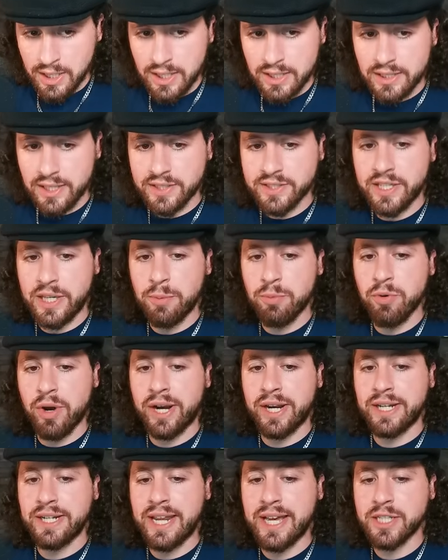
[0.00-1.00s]
Let's keep
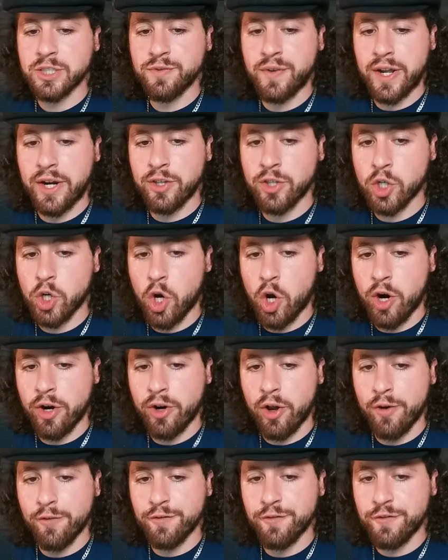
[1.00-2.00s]
running. Next fight on the card,
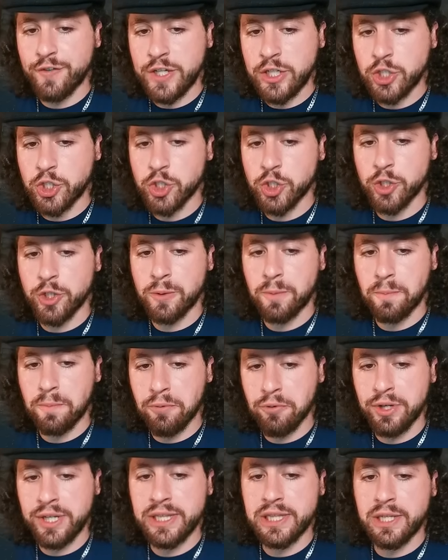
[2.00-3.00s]
our featured
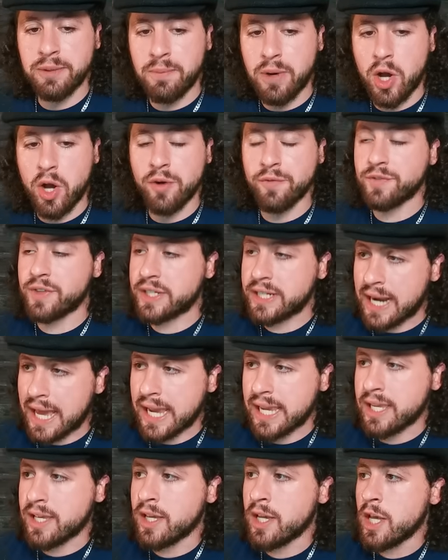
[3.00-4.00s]
prelim of the
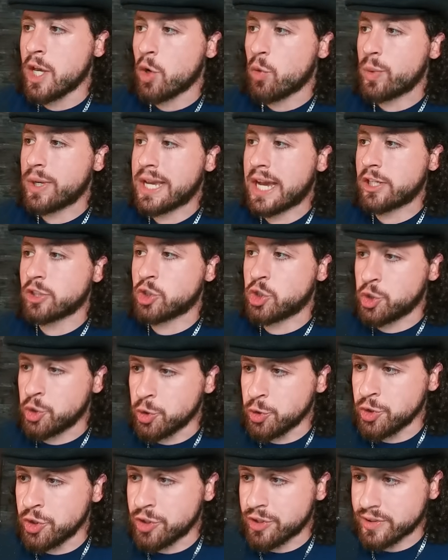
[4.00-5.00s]
night. We got
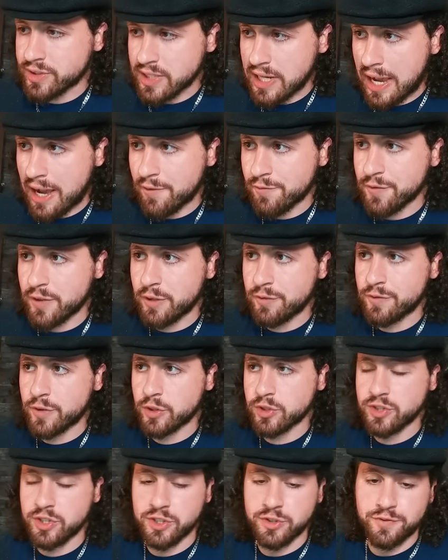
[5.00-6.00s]
Junior Tafa
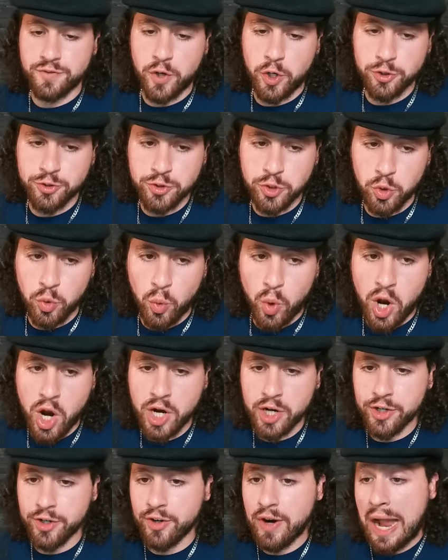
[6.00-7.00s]
versus Valter
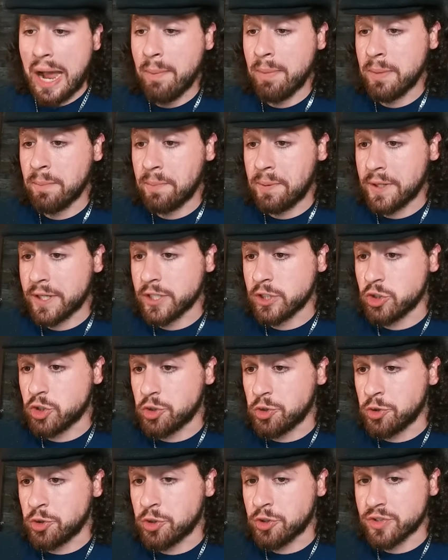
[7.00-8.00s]
Walker. I've been picking
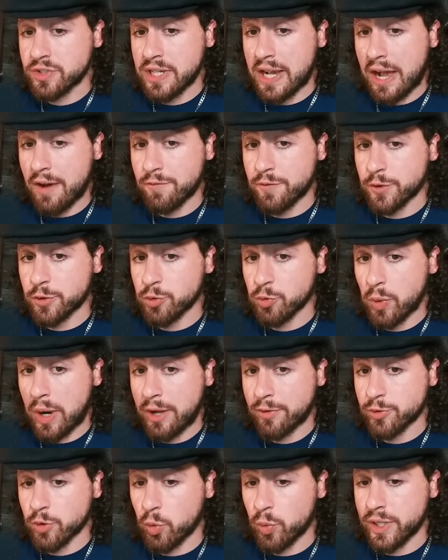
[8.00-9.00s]
Junior Tafa
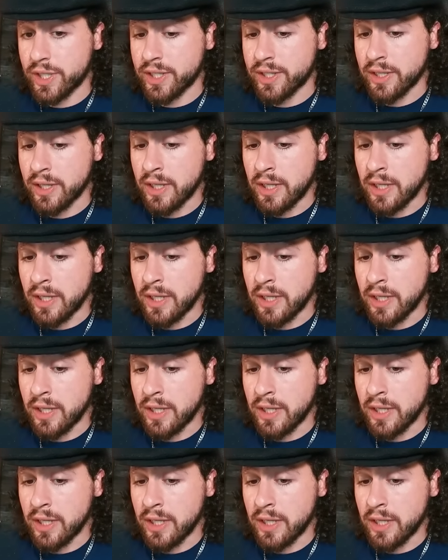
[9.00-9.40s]
throughout the week,